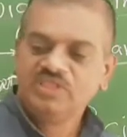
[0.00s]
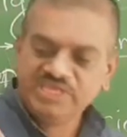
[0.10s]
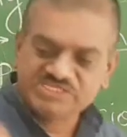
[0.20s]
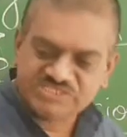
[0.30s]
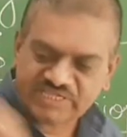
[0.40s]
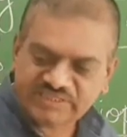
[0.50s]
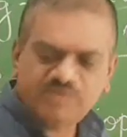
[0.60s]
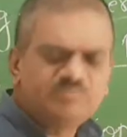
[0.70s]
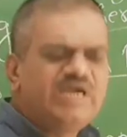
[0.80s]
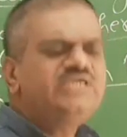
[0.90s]
is
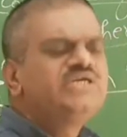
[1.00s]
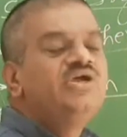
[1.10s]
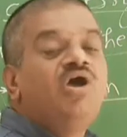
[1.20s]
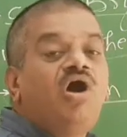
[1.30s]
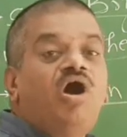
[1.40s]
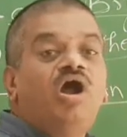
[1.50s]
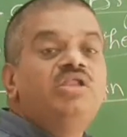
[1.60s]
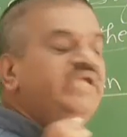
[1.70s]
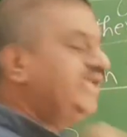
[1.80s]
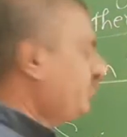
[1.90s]
nothing but
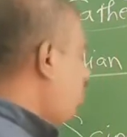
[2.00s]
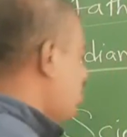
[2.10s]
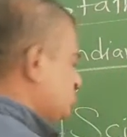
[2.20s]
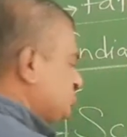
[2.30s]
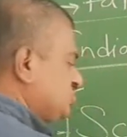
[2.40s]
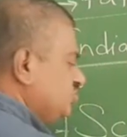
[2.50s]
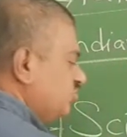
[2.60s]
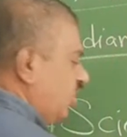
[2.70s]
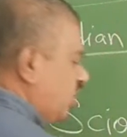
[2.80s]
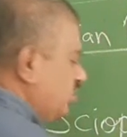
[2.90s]
on the rocks,
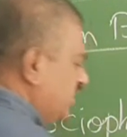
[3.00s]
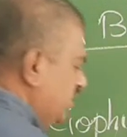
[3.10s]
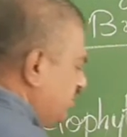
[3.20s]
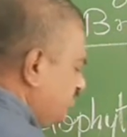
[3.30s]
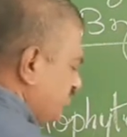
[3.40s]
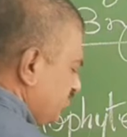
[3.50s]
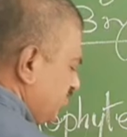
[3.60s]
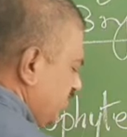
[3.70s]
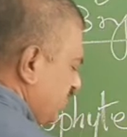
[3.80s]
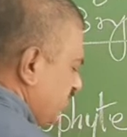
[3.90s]
on the
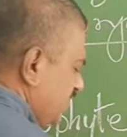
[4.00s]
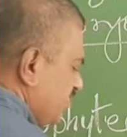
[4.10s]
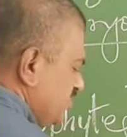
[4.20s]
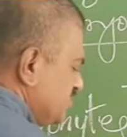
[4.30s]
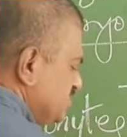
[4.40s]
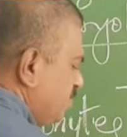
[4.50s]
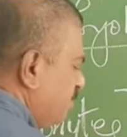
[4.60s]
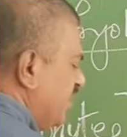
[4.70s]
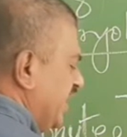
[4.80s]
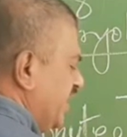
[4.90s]

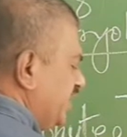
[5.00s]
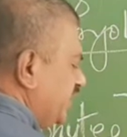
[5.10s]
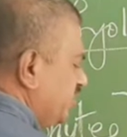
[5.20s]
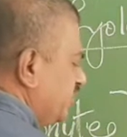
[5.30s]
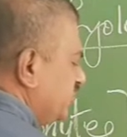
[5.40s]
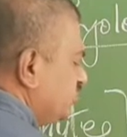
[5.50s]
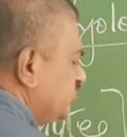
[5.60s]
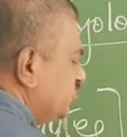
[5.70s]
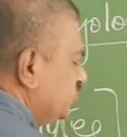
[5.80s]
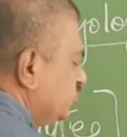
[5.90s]
bare
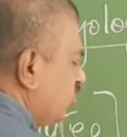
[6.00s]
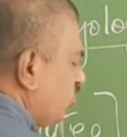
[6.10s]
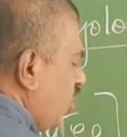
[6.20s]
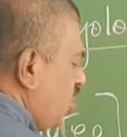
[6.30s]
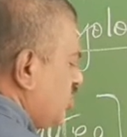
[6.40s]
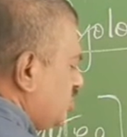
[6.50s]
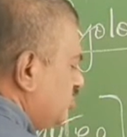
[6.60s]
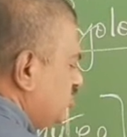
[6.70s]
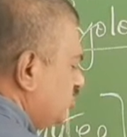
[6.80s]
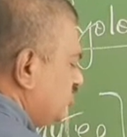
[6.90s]

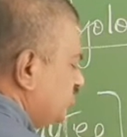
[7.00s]
rock